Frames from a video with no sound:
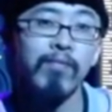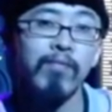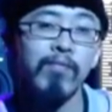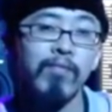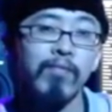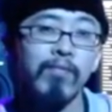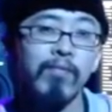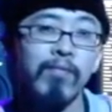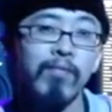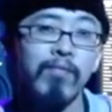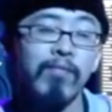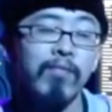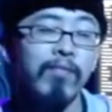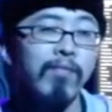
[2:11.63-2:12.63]

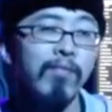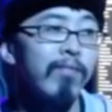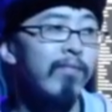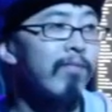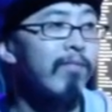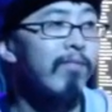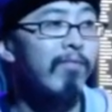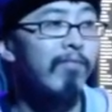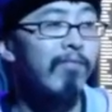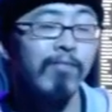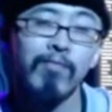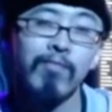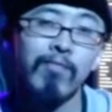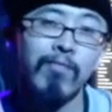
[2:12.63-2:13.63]

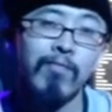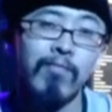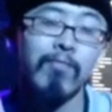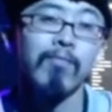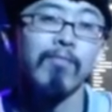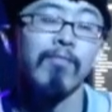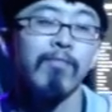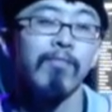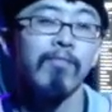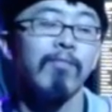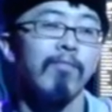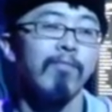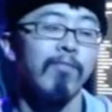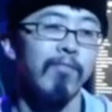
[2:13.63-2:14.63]

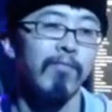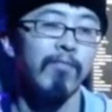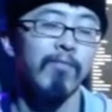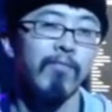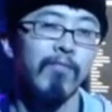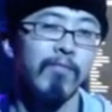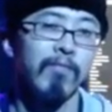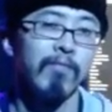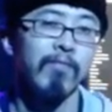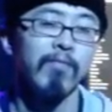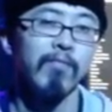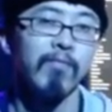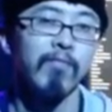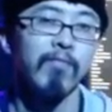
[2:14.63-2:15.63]

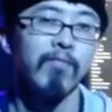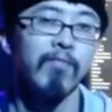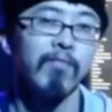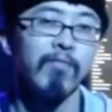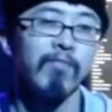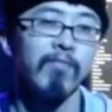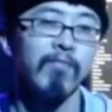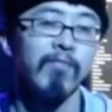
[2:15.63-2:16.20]
(not speaking)